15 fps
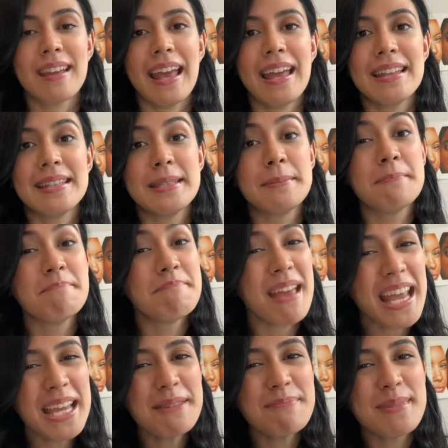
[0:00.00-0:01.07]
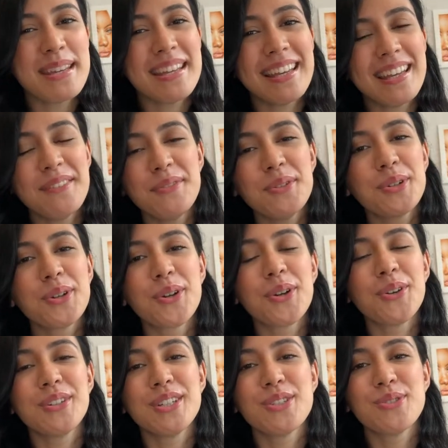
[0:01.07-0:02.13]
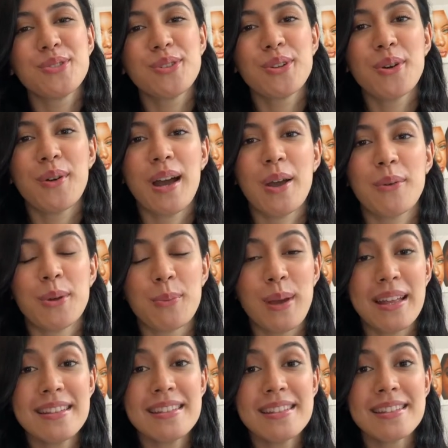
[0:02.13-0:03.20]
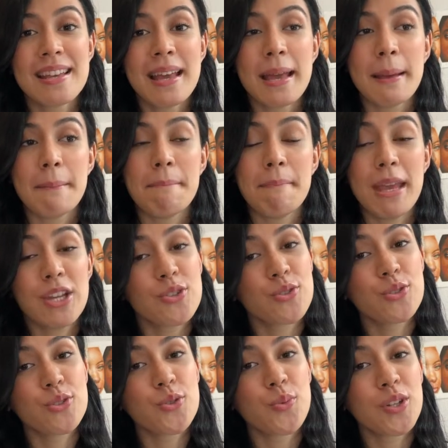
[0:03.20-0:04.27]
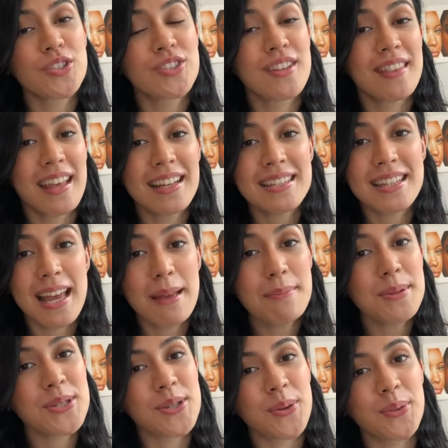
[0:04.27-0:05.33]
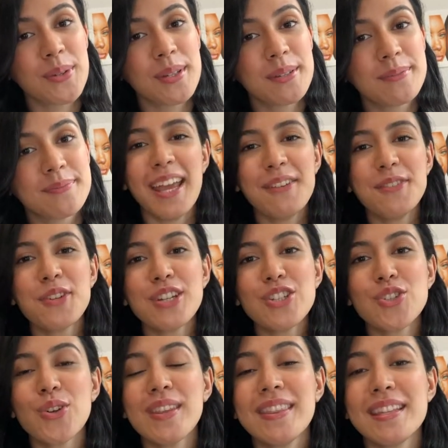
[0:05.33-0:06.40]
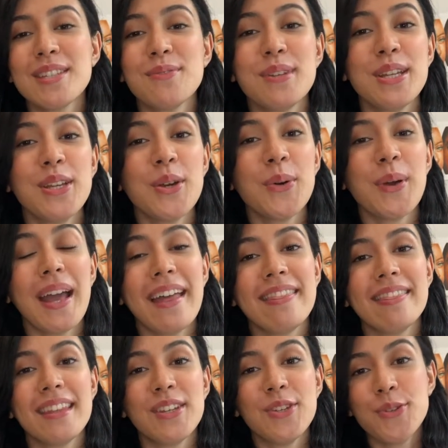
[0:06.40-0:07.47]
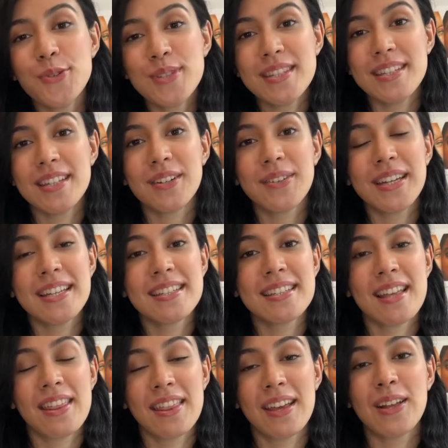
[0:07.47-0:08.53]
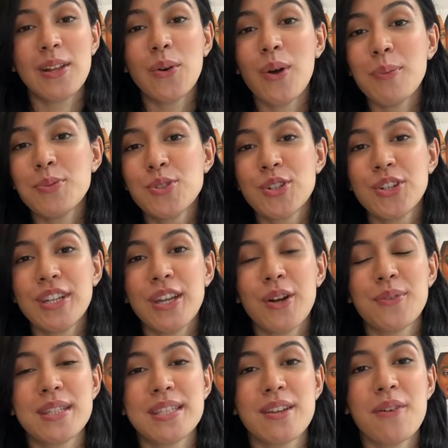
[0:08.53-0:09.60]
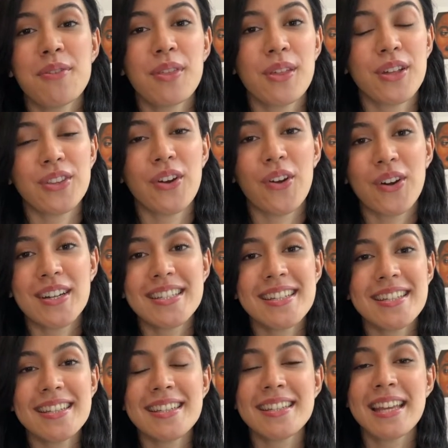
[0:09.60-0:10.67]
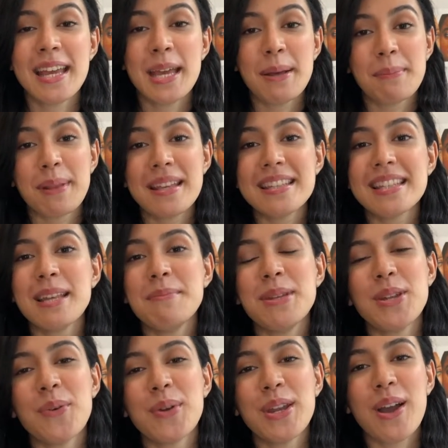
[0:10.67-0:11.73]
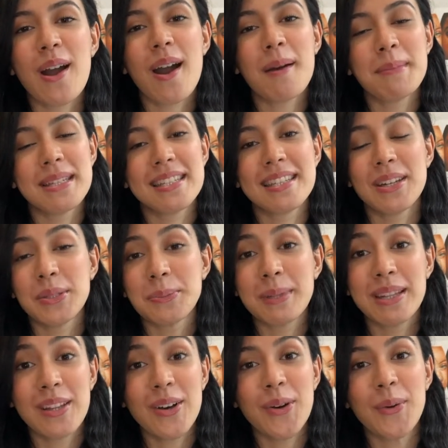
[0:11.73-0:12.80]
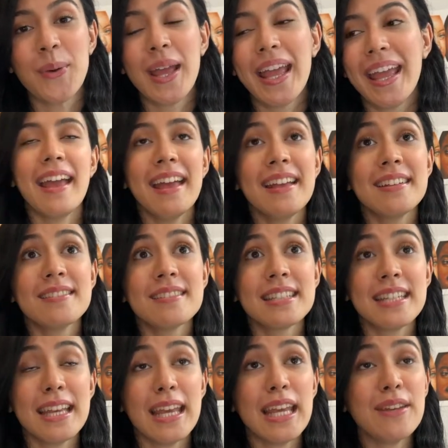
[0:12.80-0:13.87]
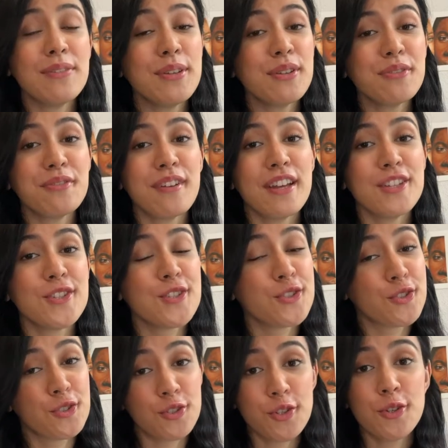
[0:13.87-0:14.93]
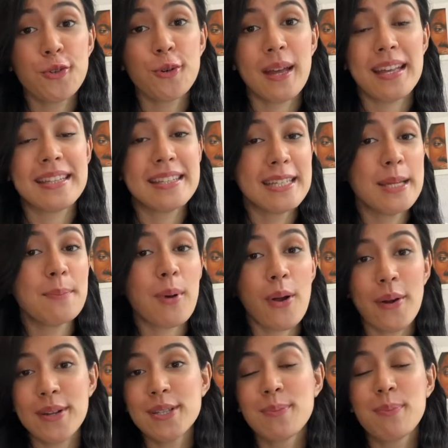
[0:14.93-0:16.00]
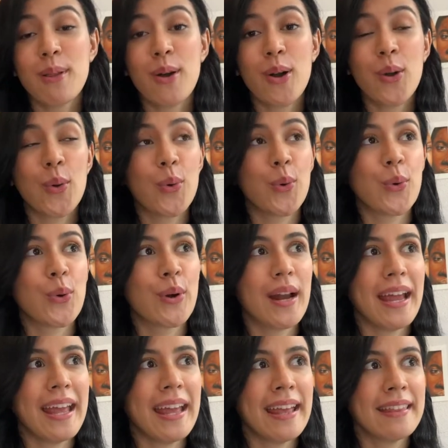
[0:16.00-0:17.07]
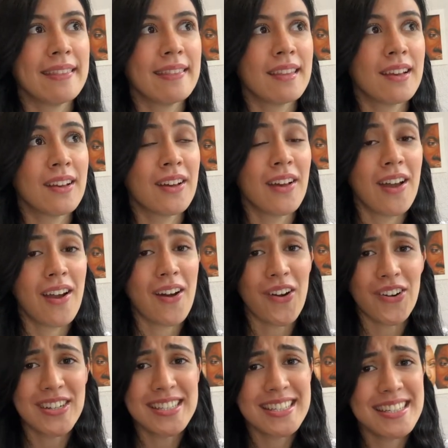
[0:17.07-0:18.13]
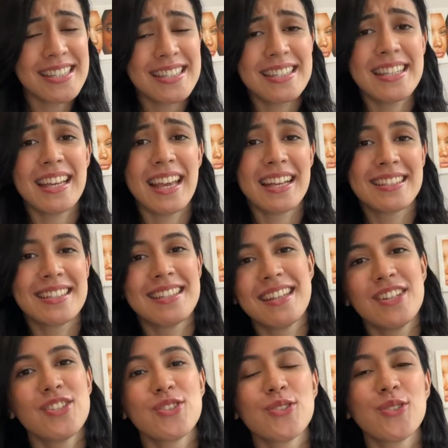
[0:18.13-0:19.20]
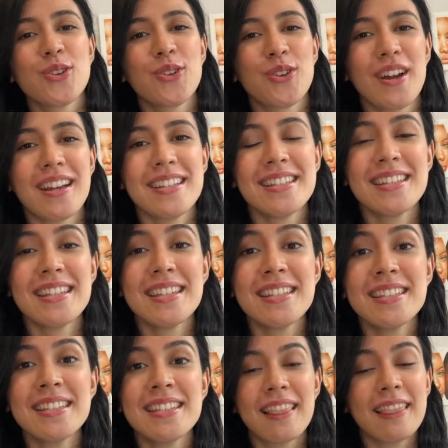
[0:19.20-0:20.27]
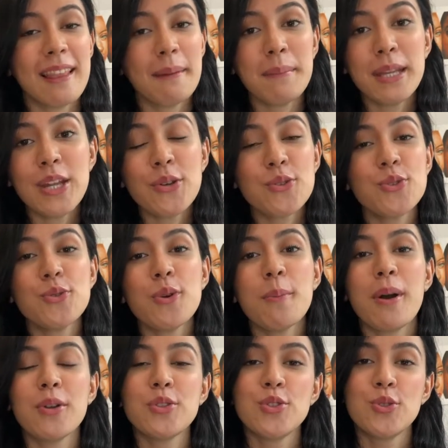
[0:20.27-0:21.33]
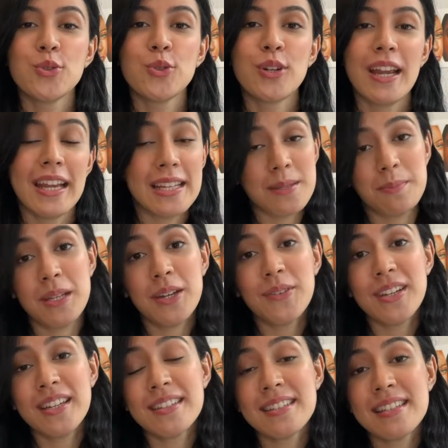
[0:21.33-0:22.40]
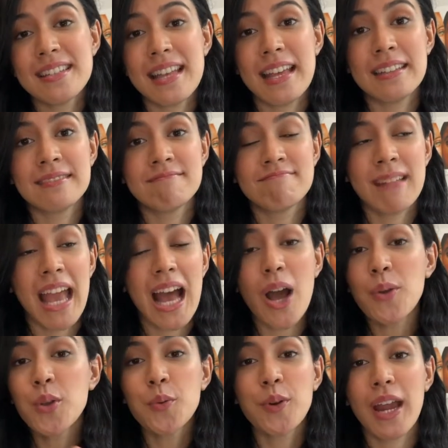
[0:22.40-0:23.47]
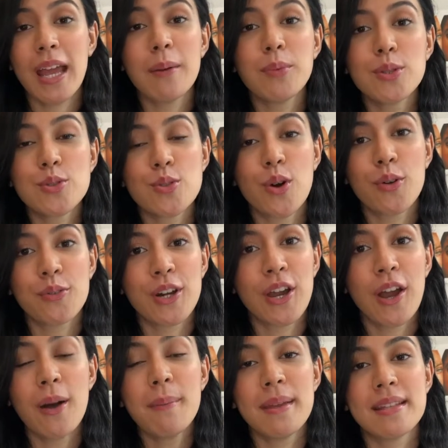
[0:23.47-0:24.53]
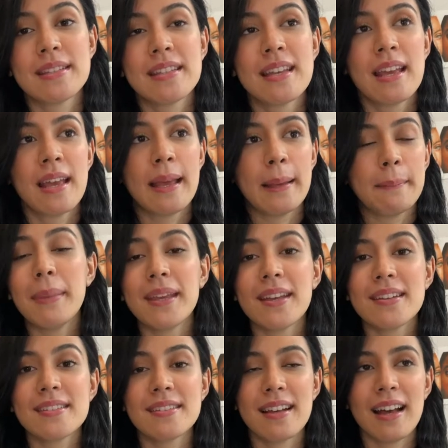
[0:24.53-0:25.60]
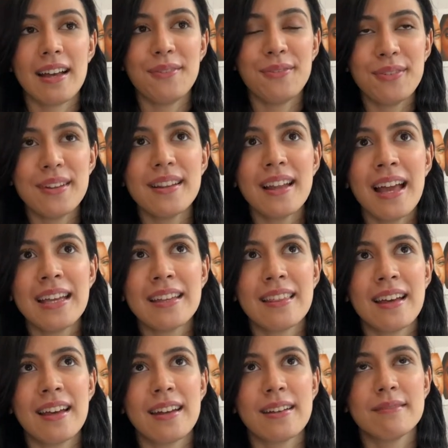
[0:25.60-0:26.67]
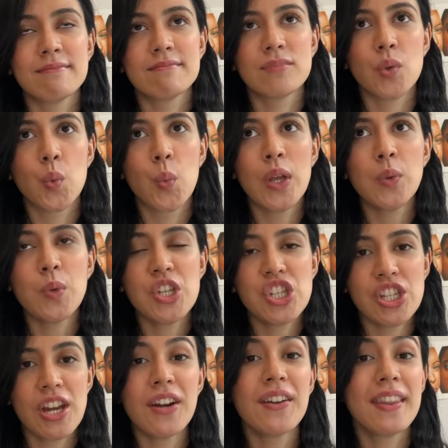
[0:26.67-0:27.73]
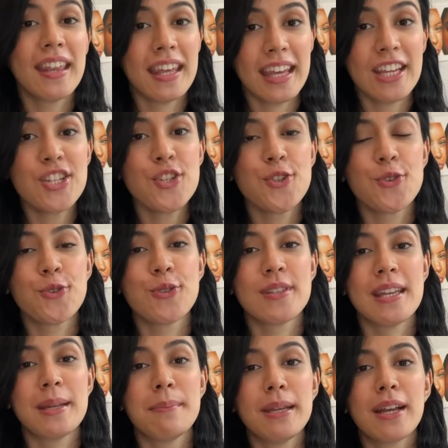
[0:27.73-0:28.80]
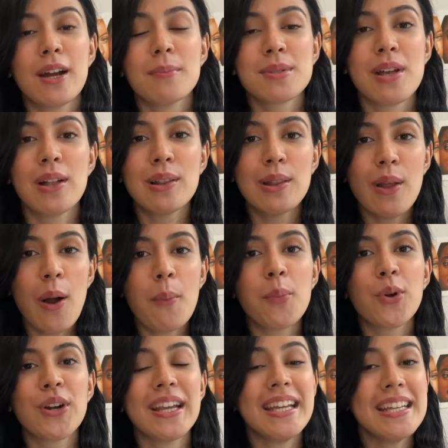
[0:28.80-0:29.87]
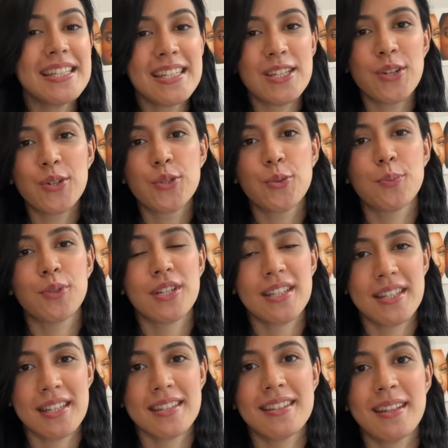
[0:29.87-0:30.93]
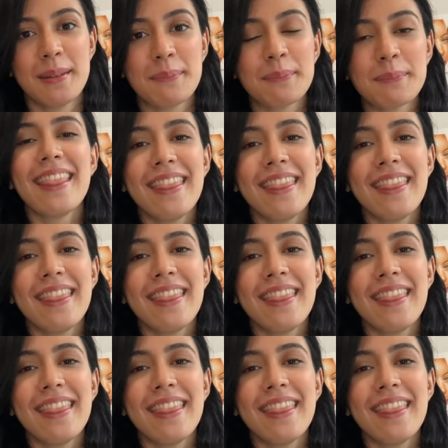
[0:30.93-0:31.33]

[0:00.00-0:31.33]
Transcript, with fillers: And maybe if you're curious to know how it went, make sure to watch the next episode. If you enjoyed this video and the new series, The Glow Up Journey of a self-taught Artist, please let me know in the comments down below. And if if you faced too a deep art block or an uh, artistic existential crisis, let me know too about your experience and how you were able to overcome it. Because I feel like that when we share the issues, it becomes a lot more easier to persist them.